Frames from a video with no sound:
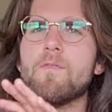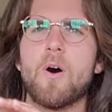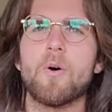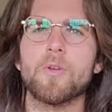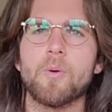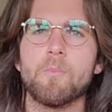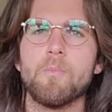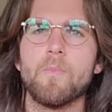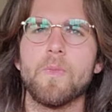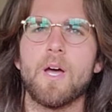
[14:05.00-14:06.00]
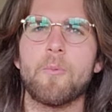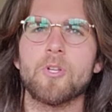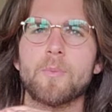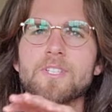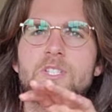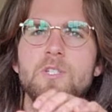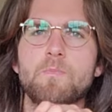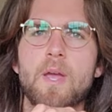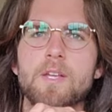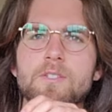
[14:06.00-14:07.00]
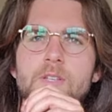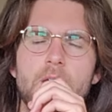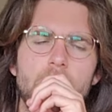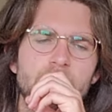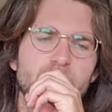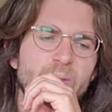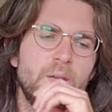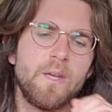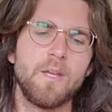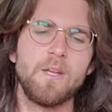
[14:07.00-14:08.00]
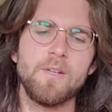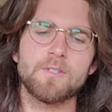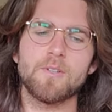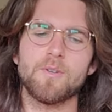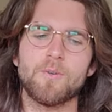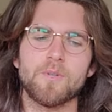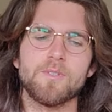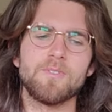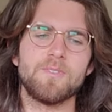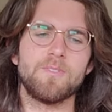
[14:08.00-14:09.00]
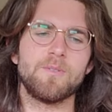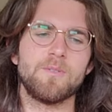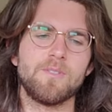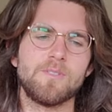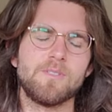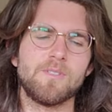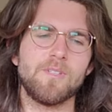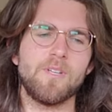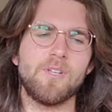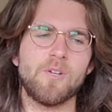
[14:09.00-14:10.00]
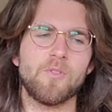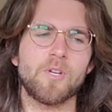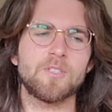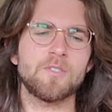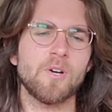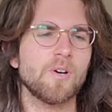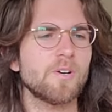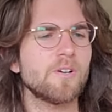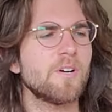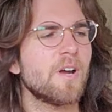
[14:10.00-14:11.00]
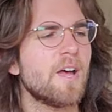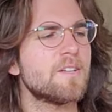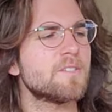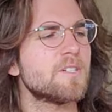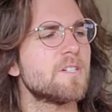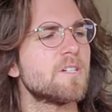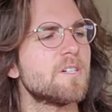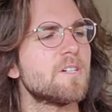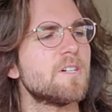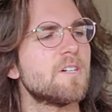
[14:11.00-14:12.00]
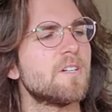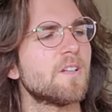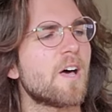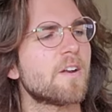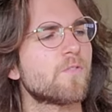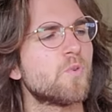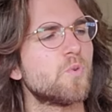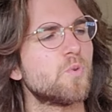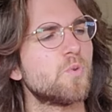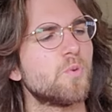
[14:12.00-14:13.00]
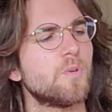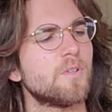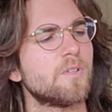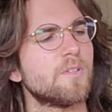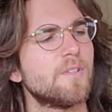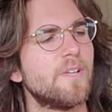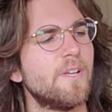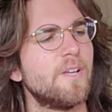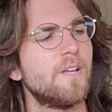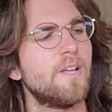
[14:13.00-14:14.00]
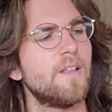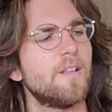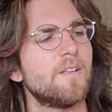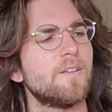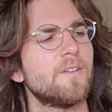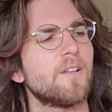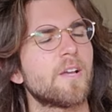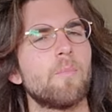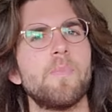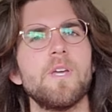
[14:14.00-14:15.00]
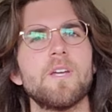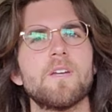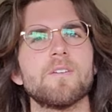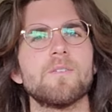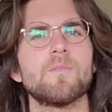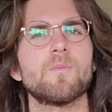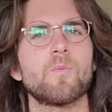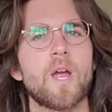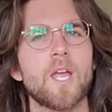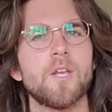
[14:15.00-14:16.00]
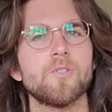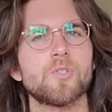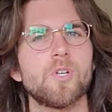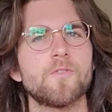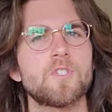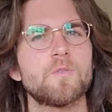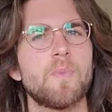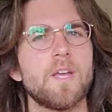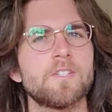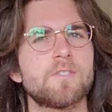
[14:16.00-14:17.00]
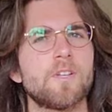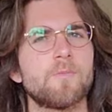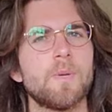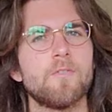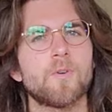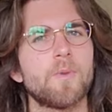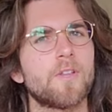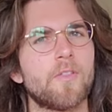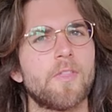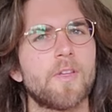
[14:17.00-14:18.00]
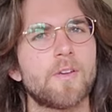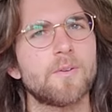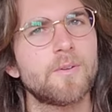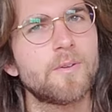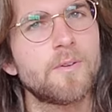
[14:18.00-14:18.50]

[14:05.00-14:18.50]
volume. I want to talk about space now. So, the guitar has a lot of cool, like a big range of space. So like maybe from like, I think like a